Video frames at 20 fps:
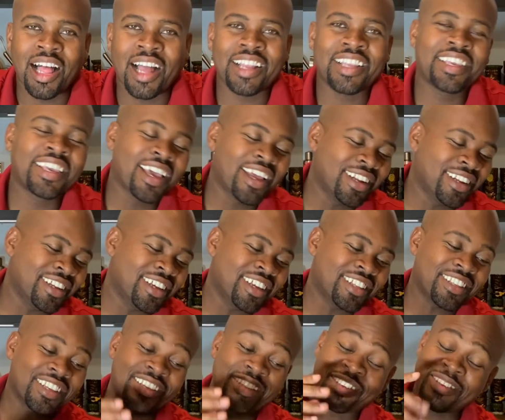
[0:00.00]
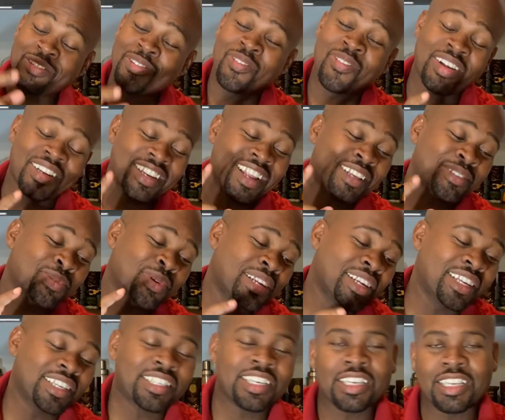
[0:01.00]
Again, you know what? That's what it
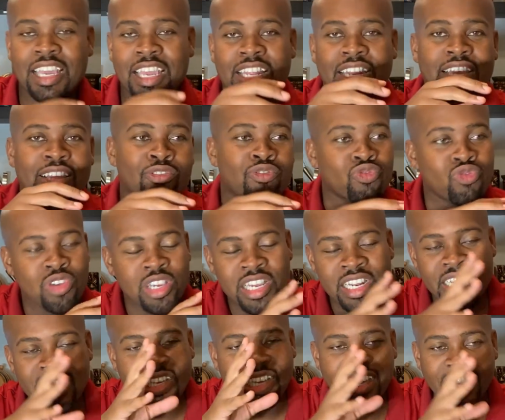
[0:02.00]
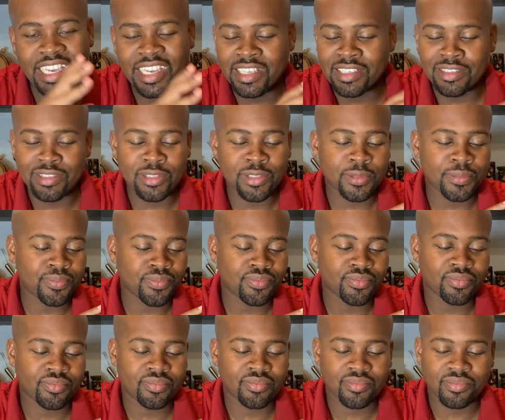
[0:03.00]
is. It really is.
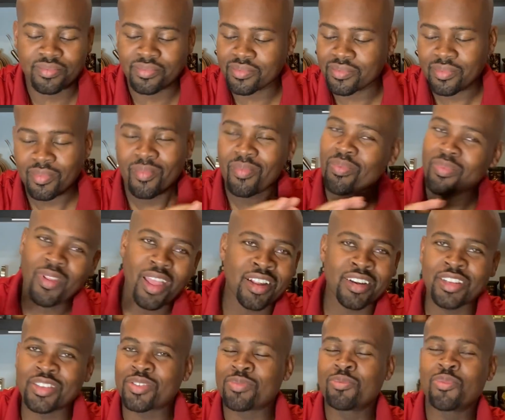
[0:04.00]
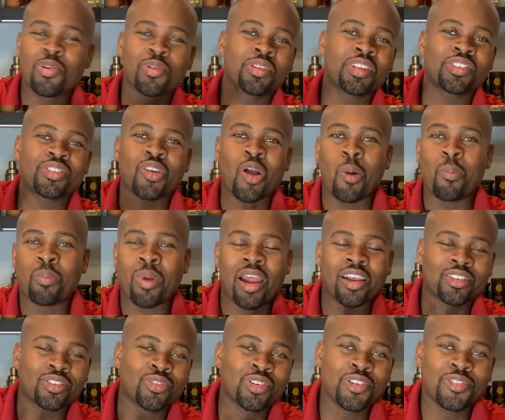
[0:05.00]
This
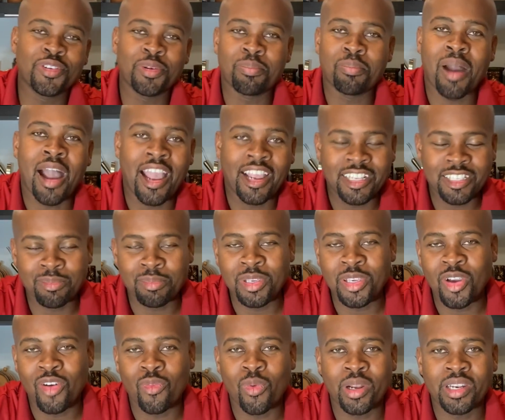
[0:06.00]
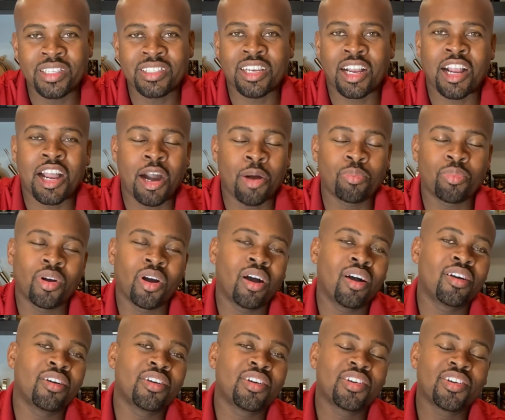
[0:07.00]
comparison really reminds me of what the Zacapa
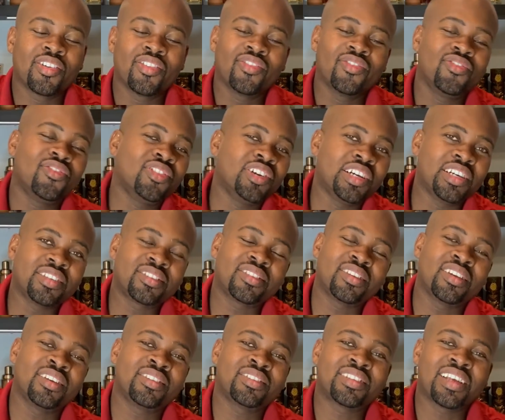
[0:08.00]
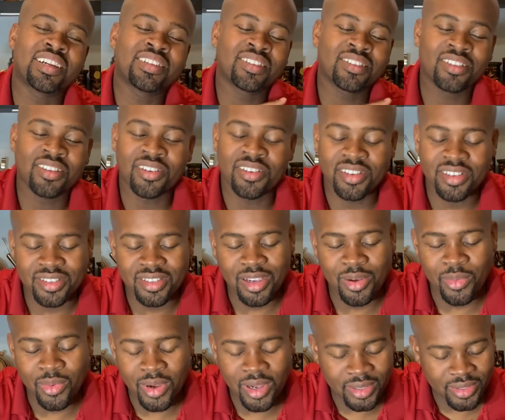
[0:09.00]
versus Santa Teresa
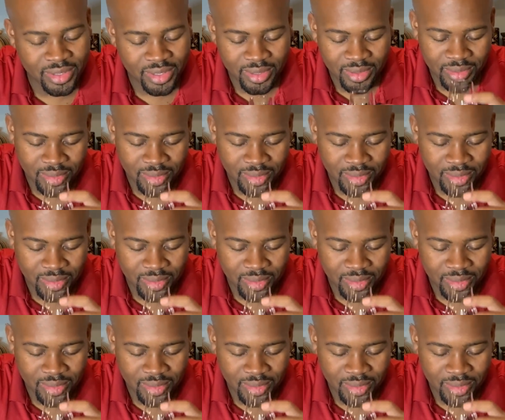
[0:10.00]
was.